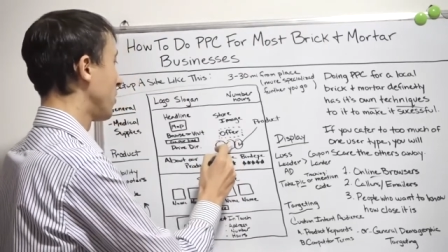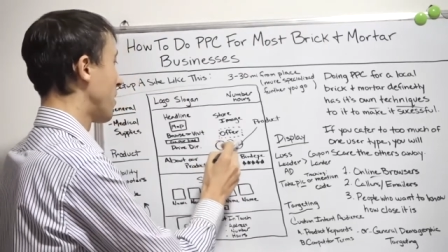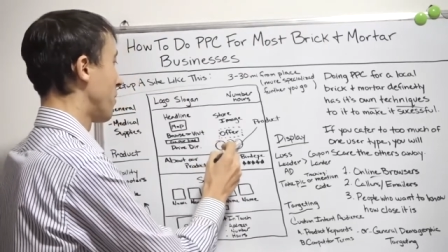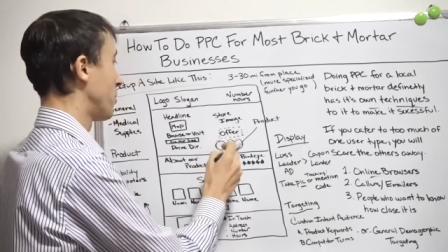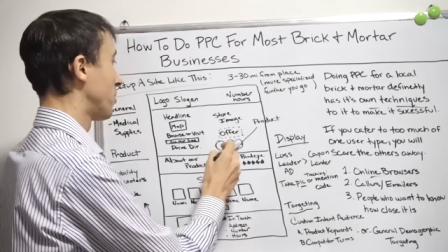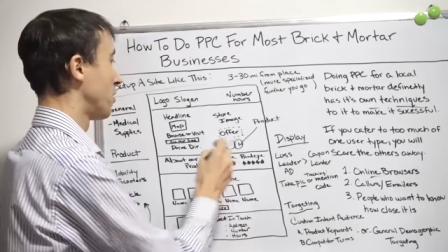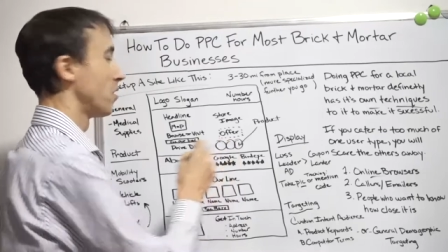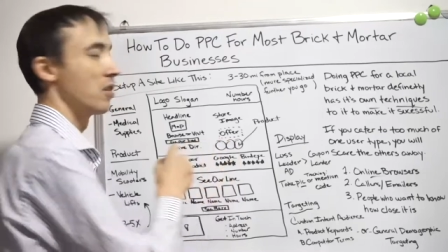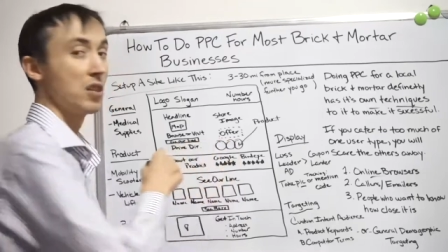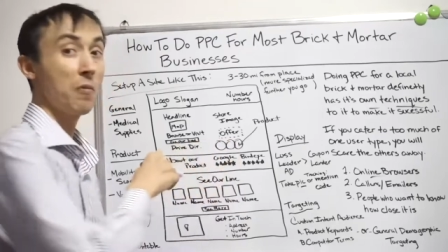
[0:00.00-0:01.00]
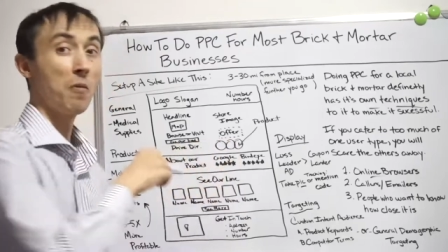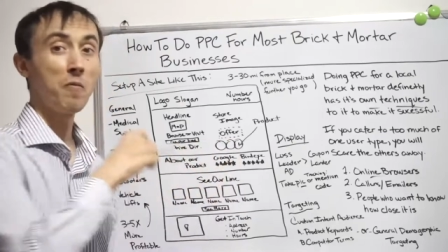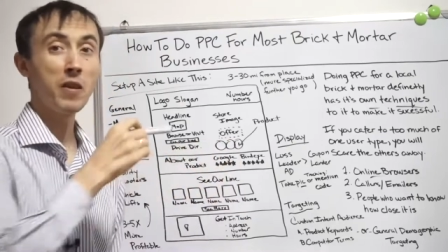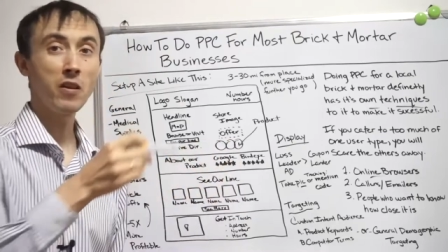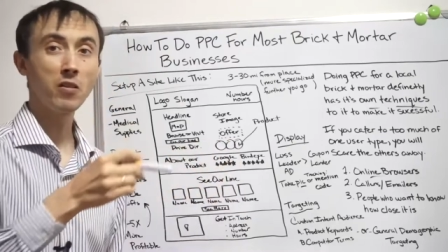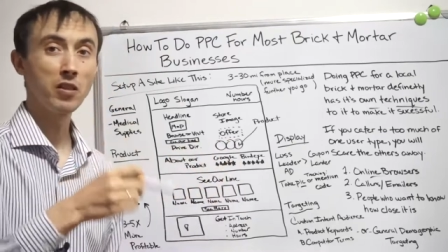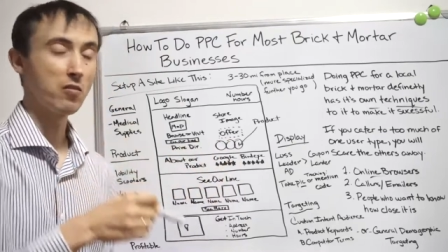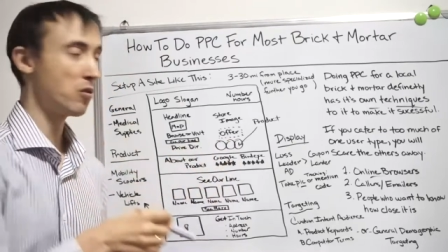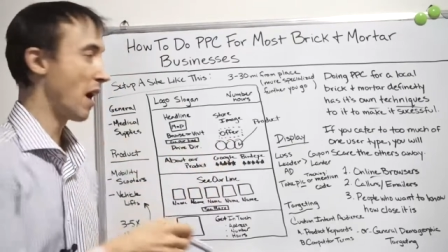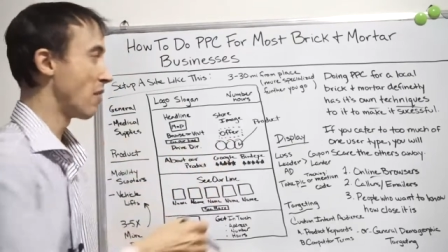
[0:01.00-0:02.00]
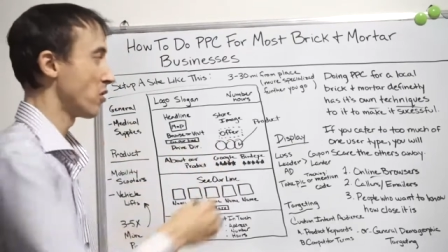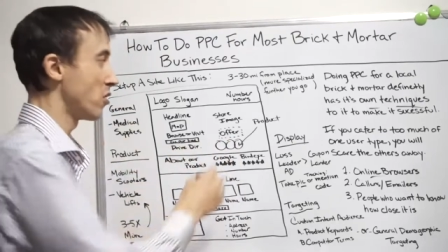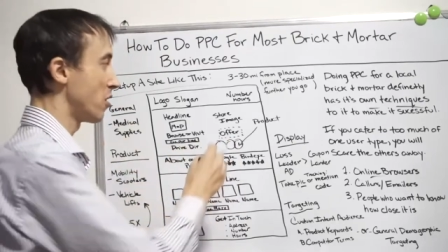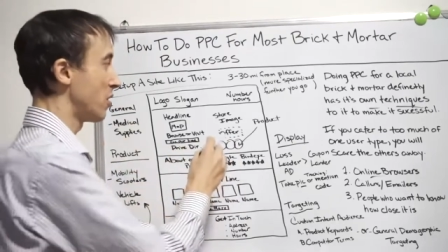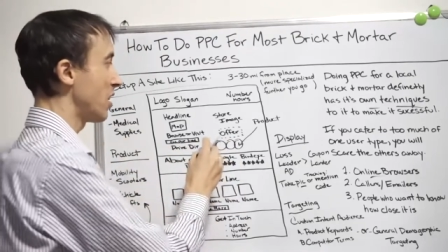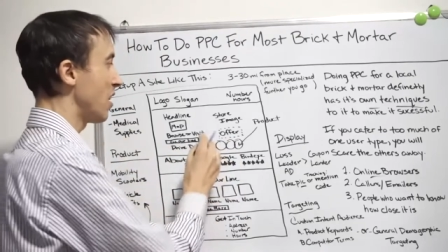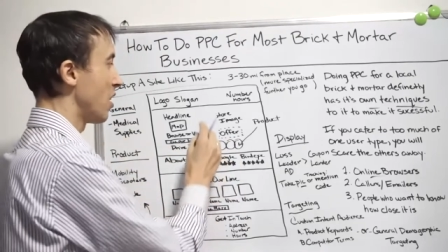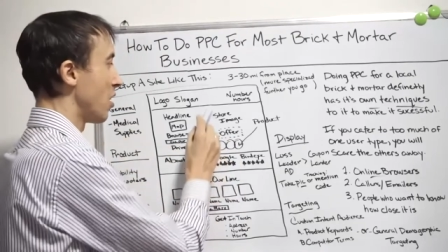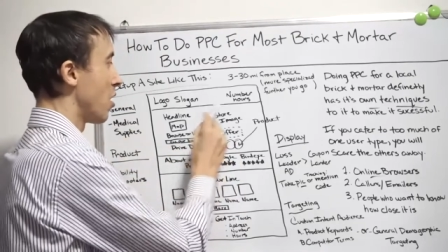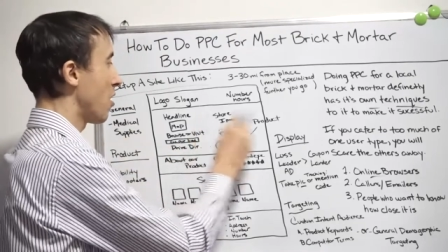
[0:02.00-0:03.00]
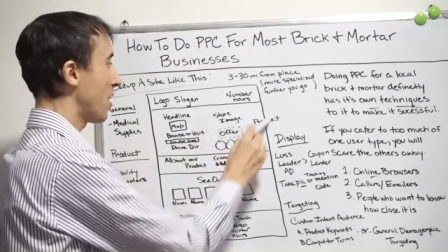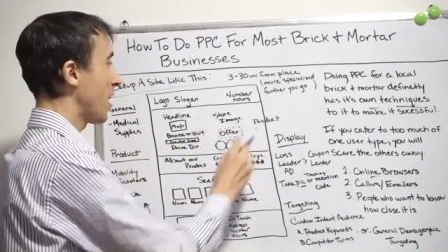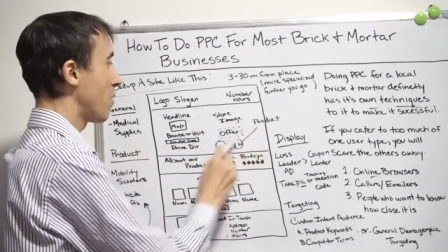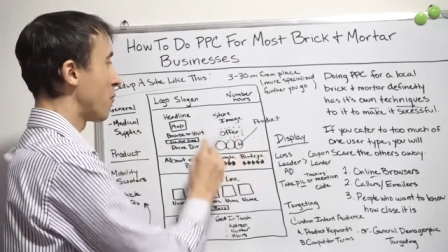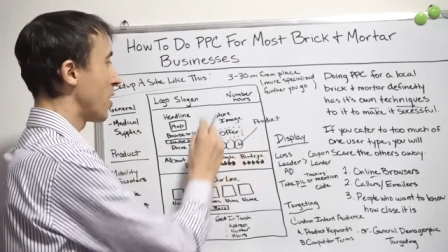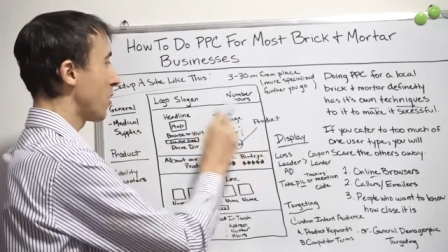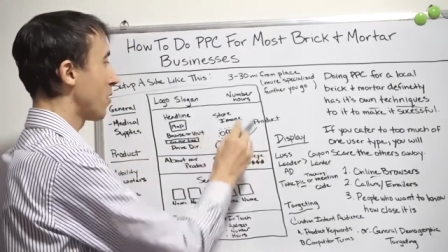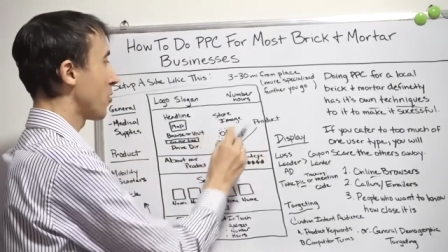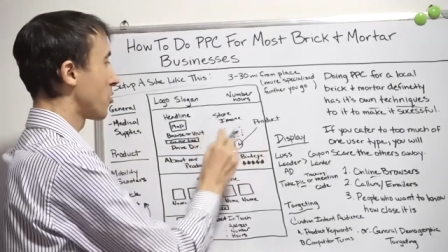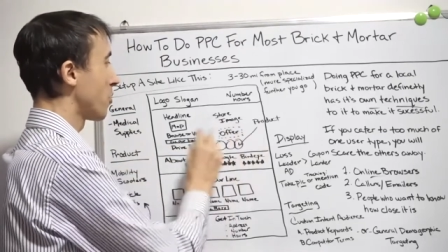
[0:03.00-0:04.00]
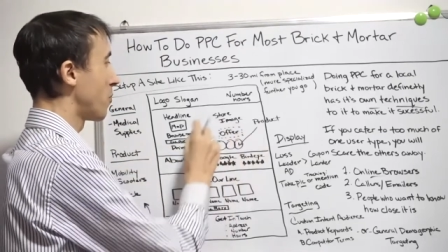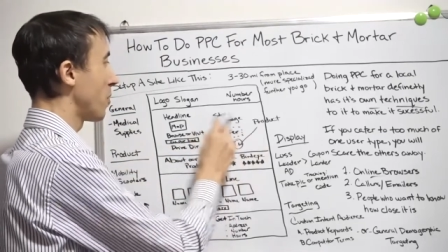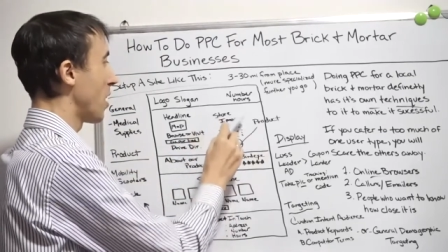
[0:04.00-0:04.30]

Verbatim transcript: lifts, different vehicle lifts you have. So you can see, okay, vehicle. There's a